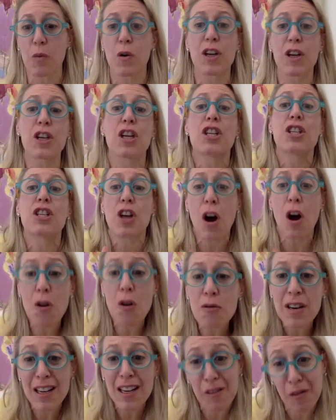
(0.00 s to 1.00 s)
What you
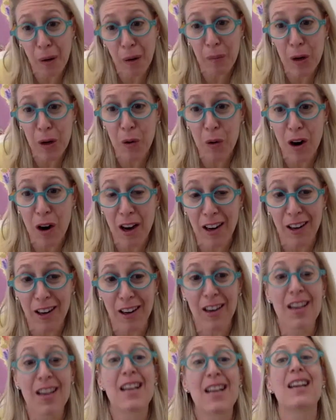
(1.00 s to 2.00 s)
don't need from your
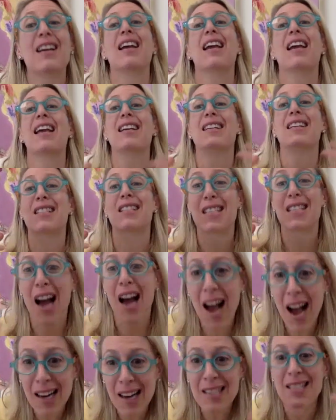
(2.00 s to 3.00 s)
water is
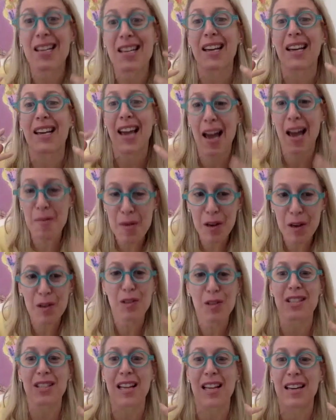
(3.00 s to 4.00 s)
toxic
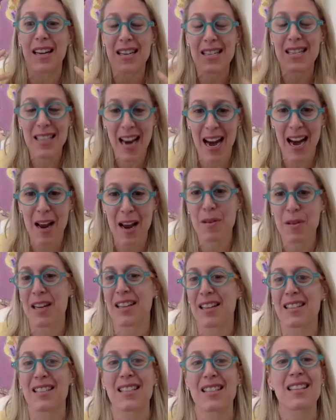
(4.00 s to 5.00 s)
chemicals and
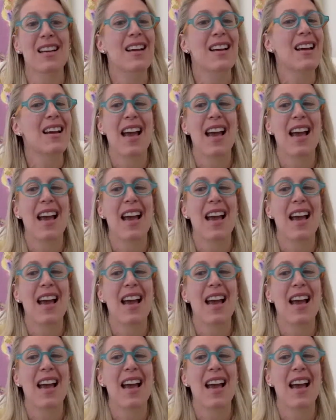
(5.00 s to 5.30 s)
contaminants.